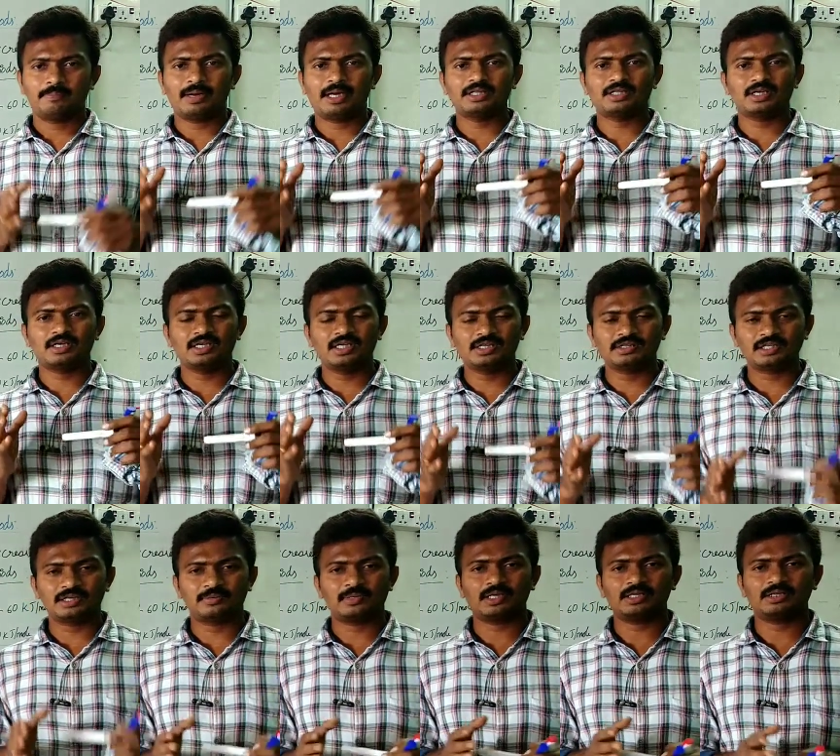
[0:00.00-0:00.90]
By the
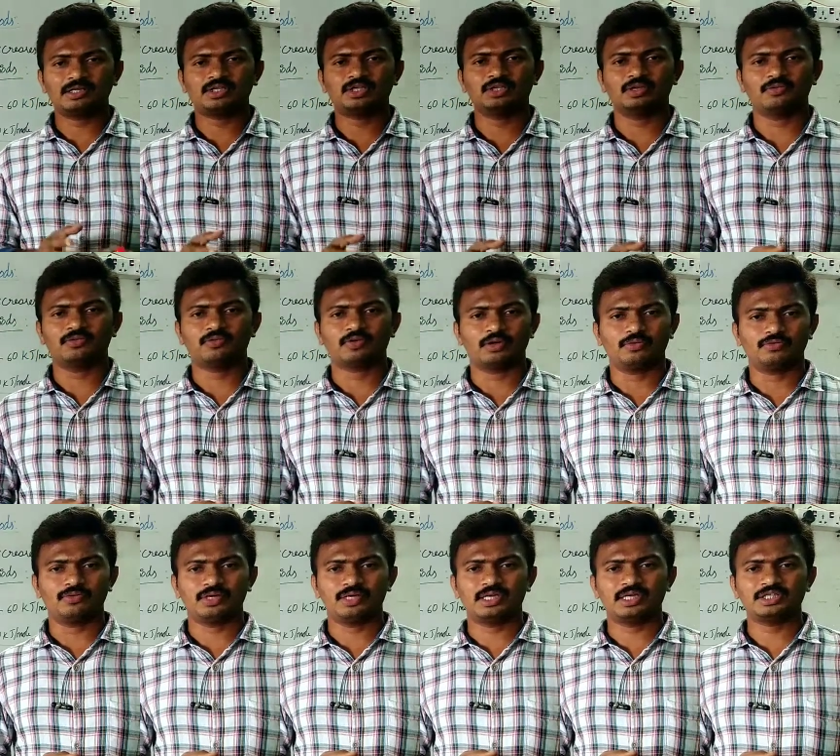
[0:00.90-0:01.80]
destabilization of
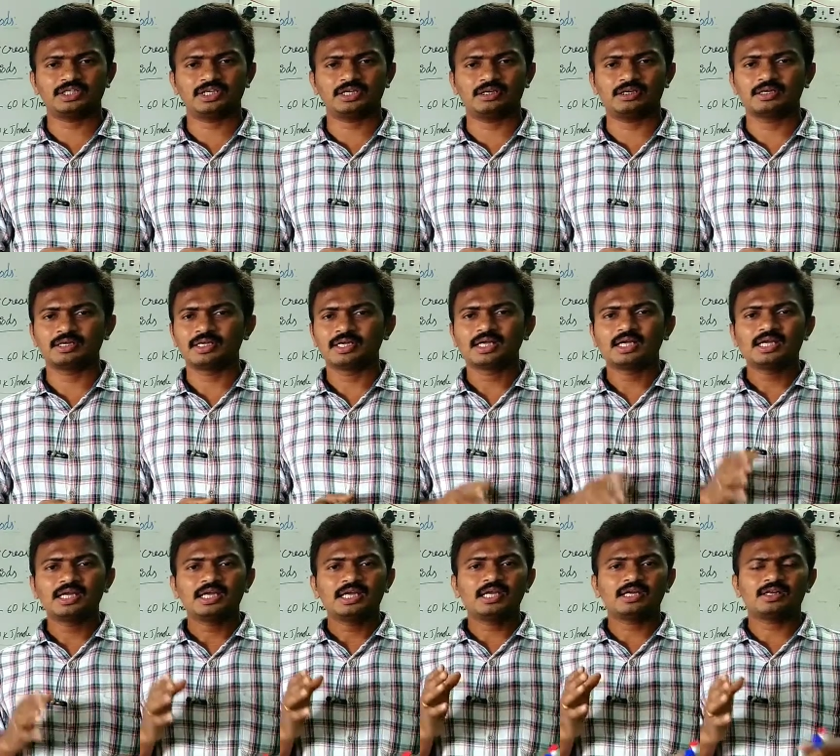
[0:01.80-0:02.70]

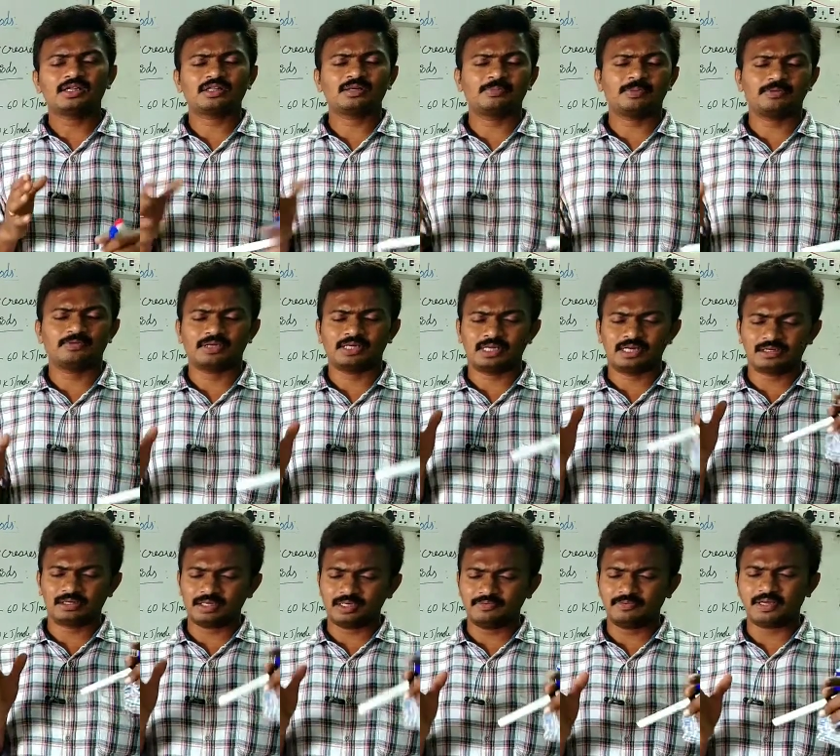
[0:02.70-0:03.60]
configuration, it doesn't prefer.
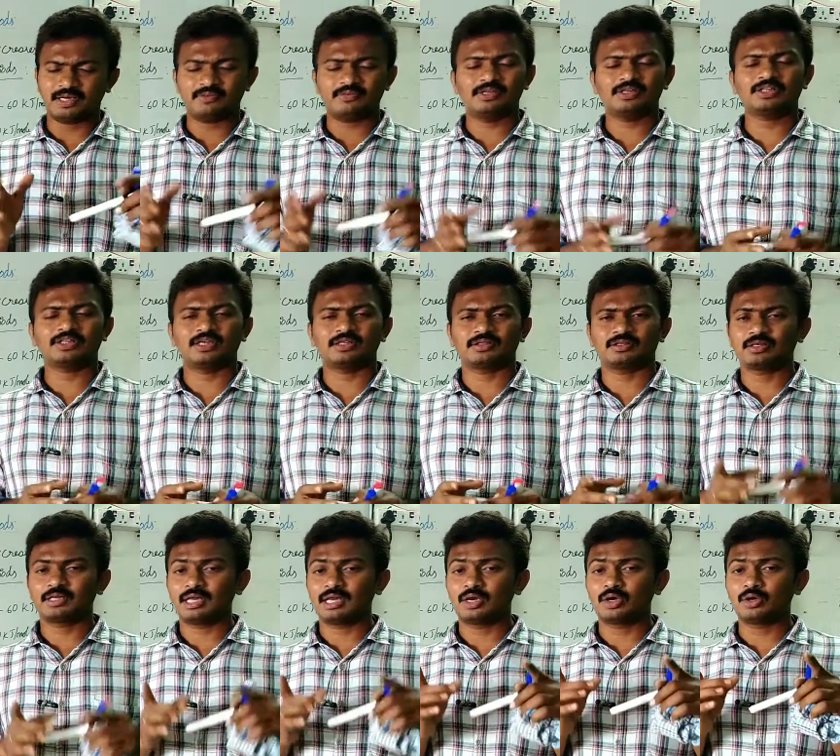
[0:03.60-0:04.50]
Already we have
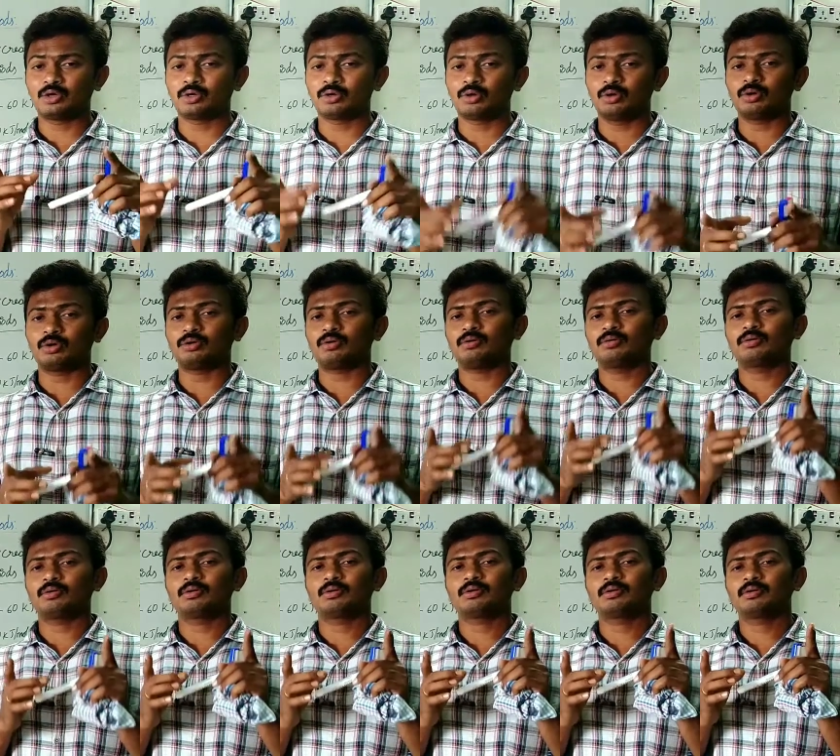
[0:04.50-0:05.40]
discussed,
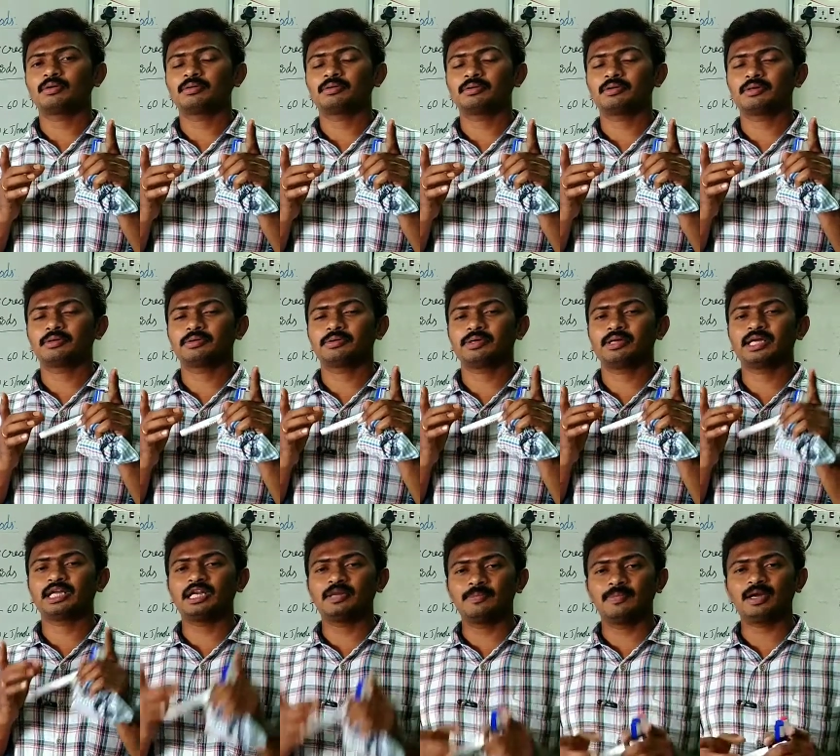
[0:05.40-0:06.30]
no
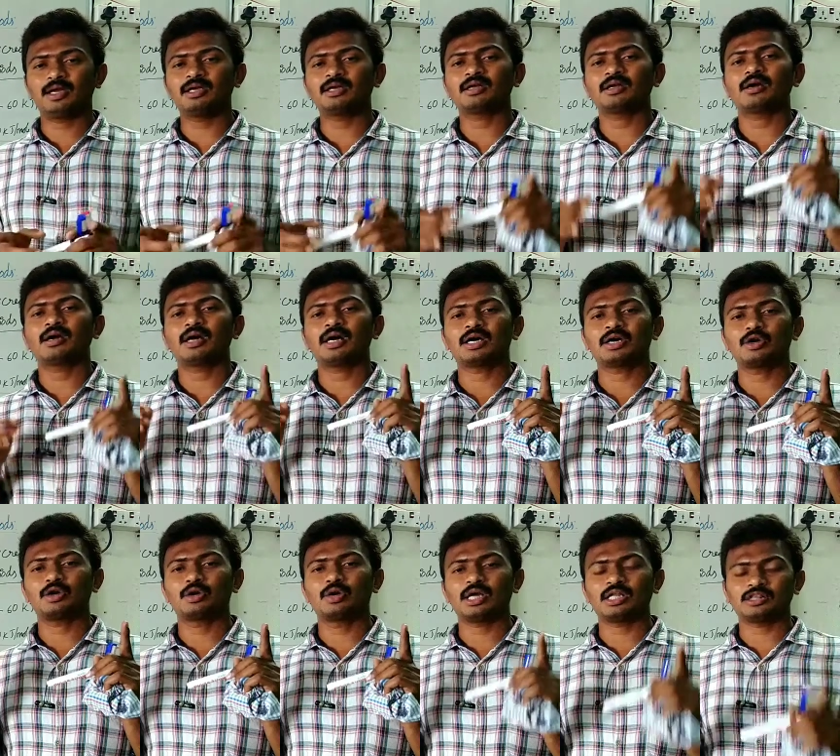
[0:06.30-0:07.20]
element
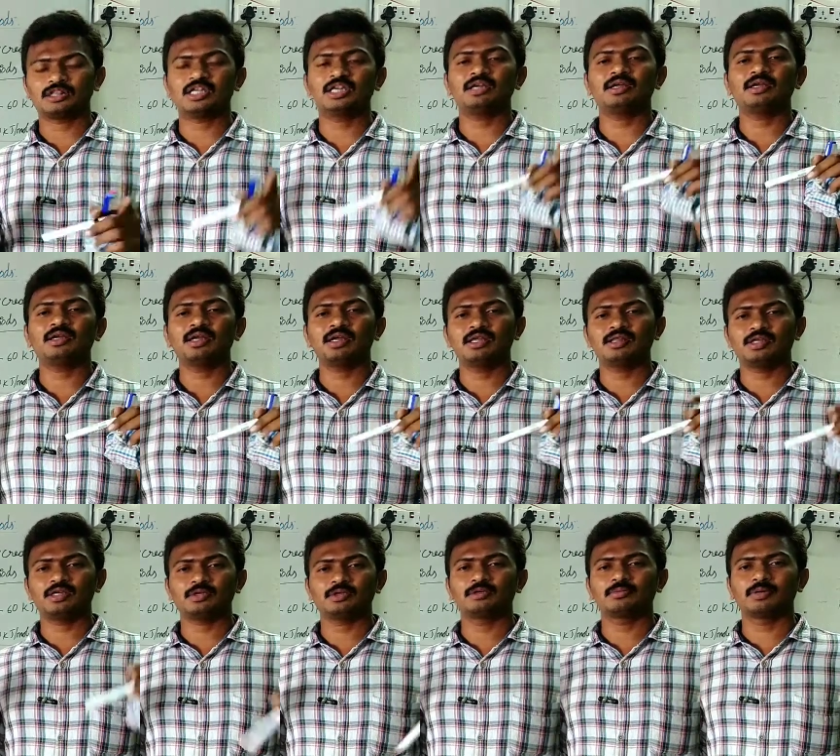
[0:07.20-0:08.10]
or nothing in
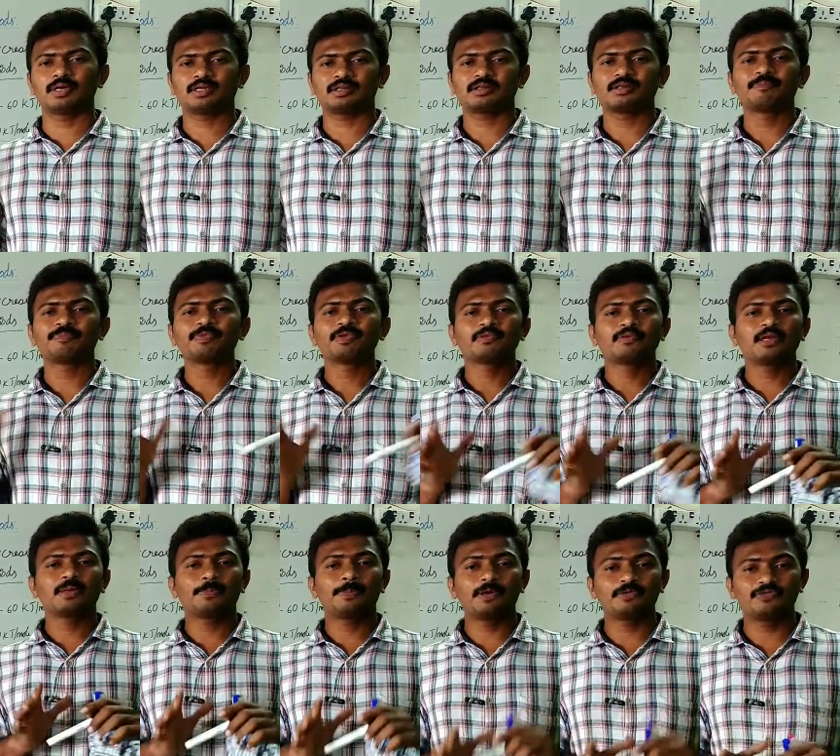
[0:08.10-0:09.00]
the universe
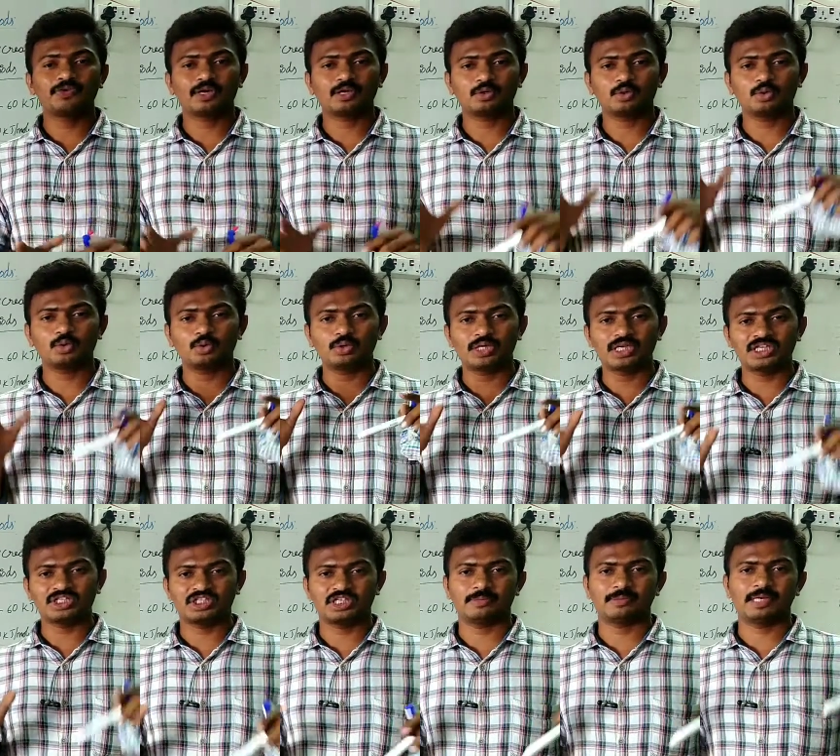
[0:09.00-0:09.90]
will prefer to
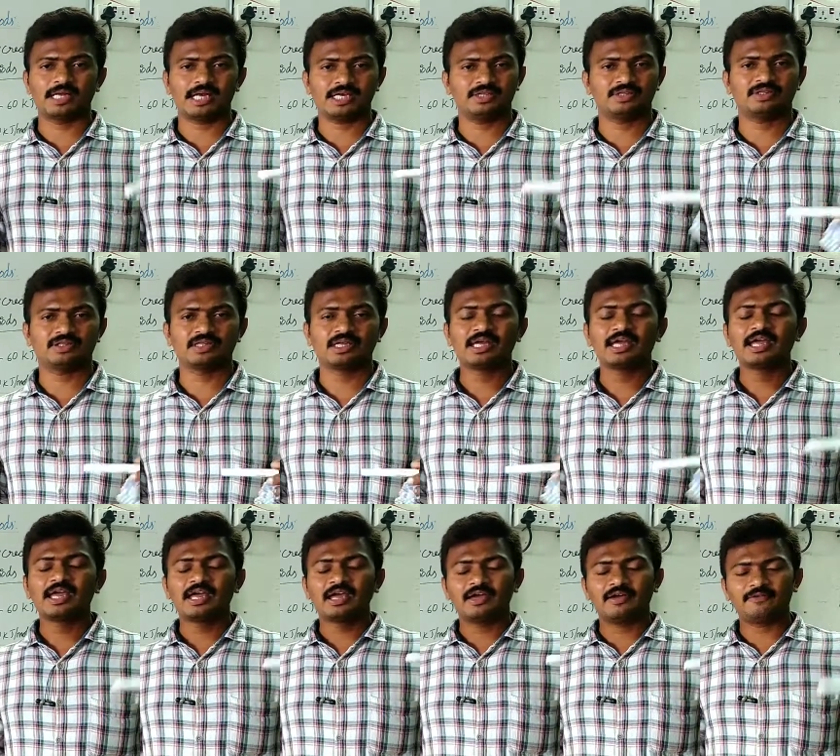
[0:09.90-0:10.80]
destabilize.
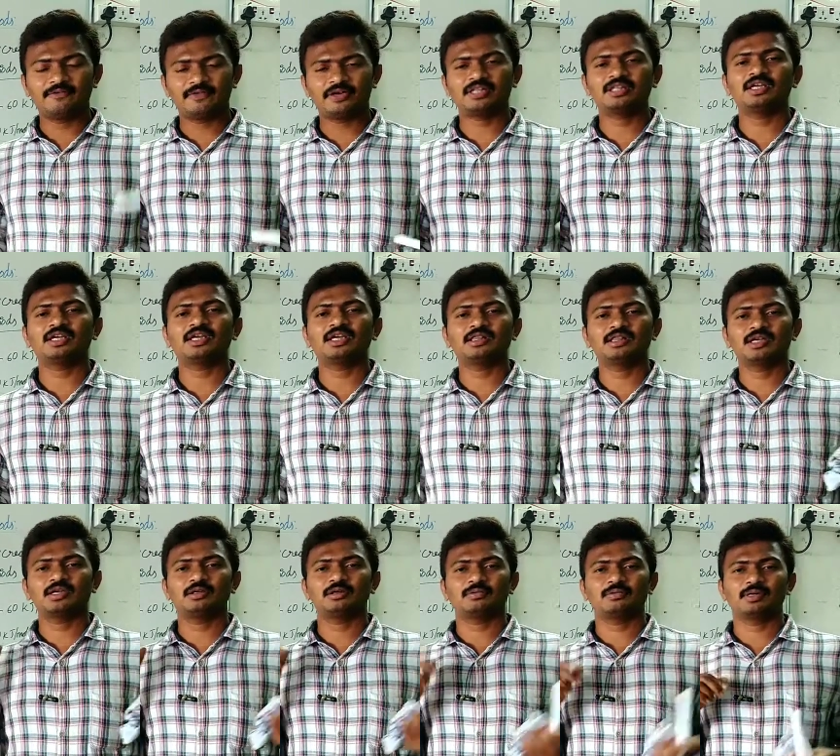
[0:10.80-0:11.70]
Everything in
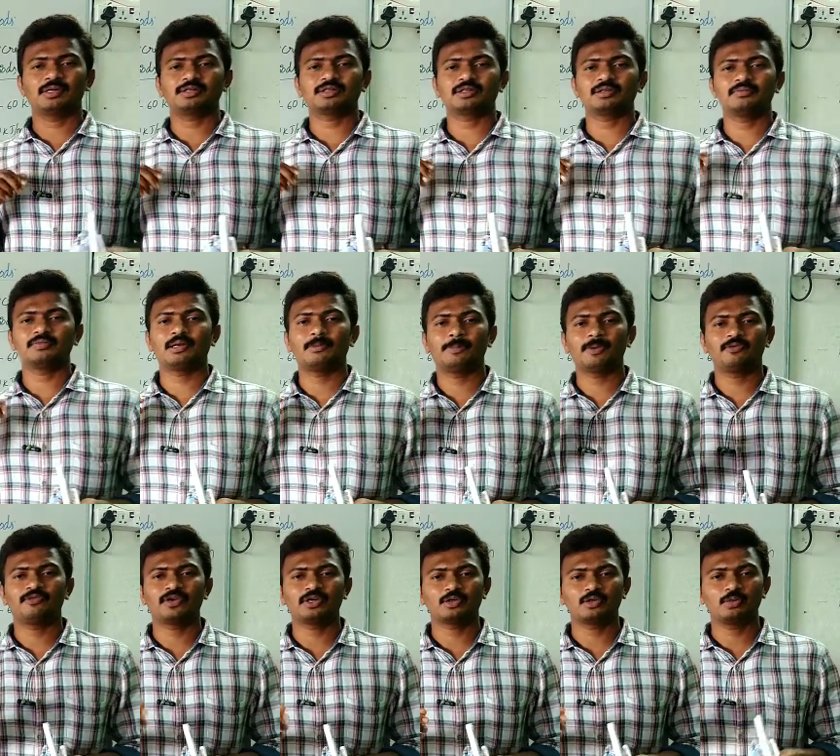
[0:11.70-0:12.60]
the universe will
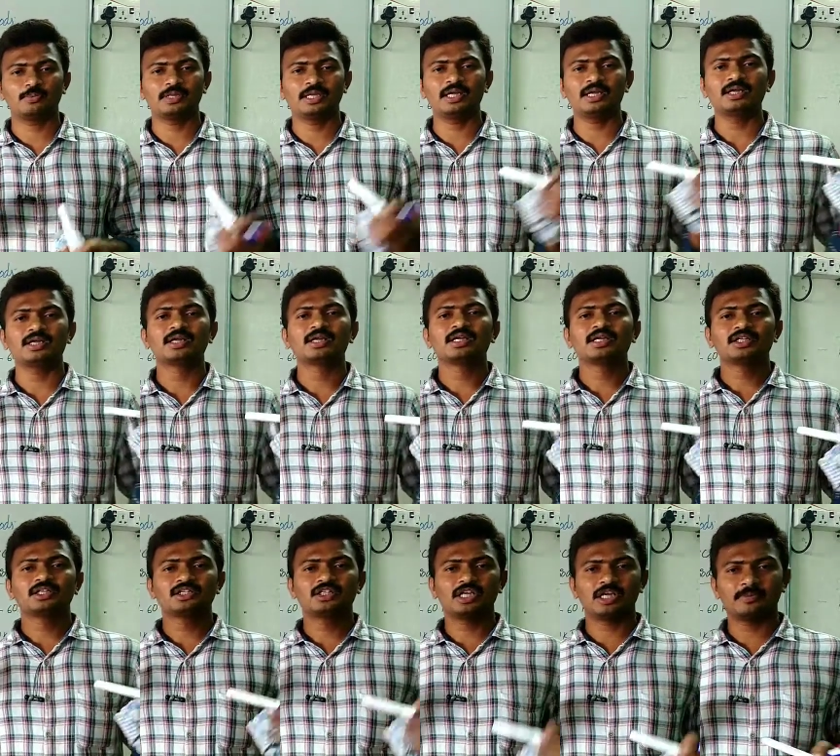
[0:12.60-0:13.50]
prefer to
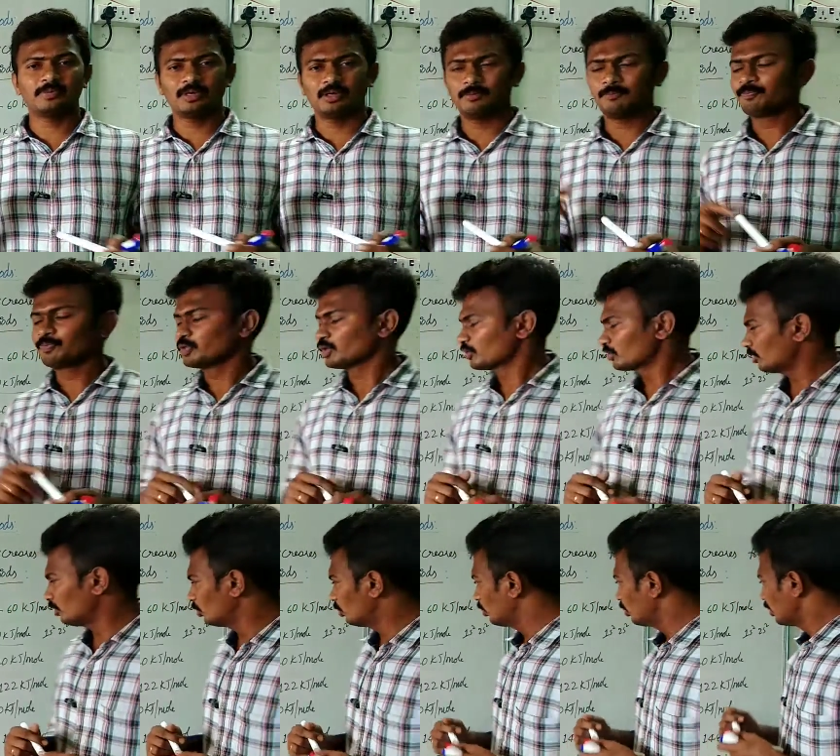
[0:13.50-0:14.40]
be stable.
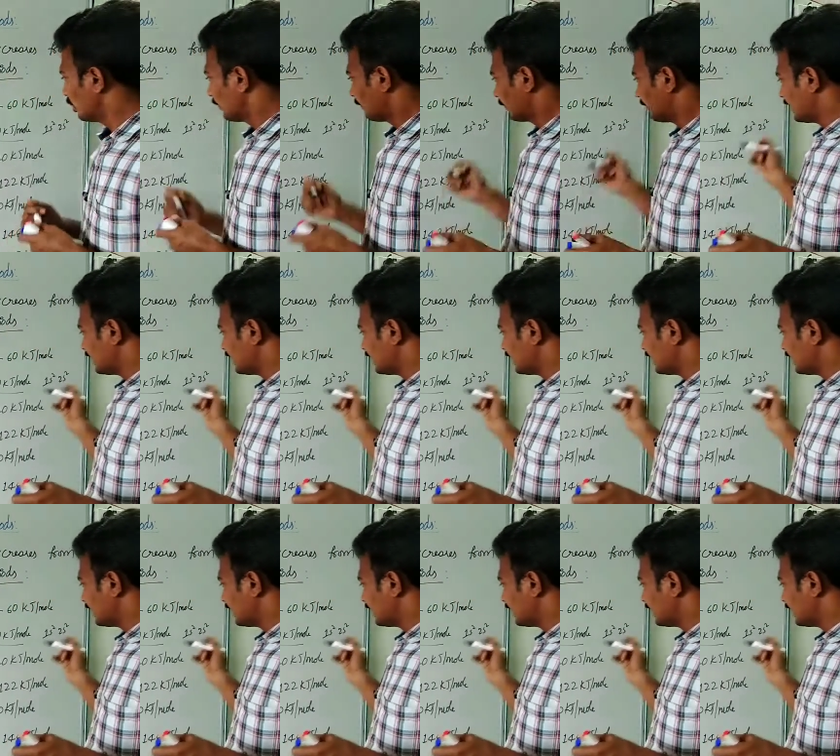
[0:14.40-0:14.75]
So